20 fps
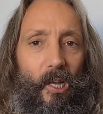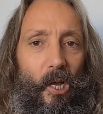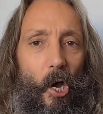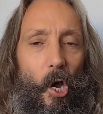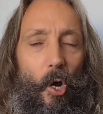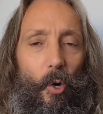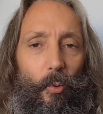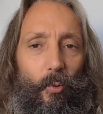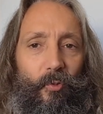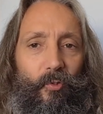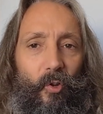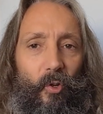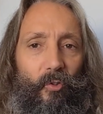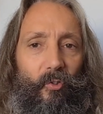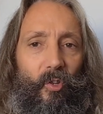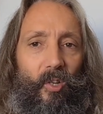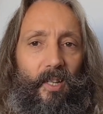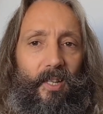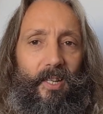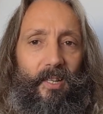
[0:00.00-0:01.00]

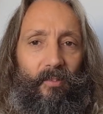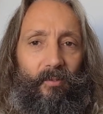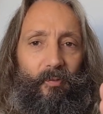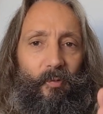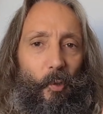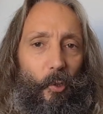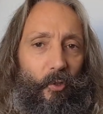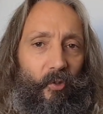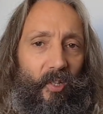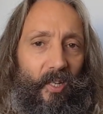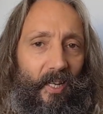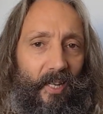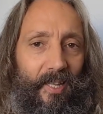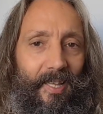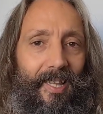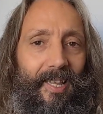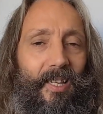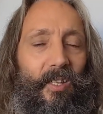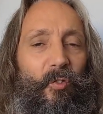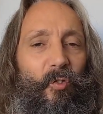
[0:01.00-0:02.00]
horizontally and vertically.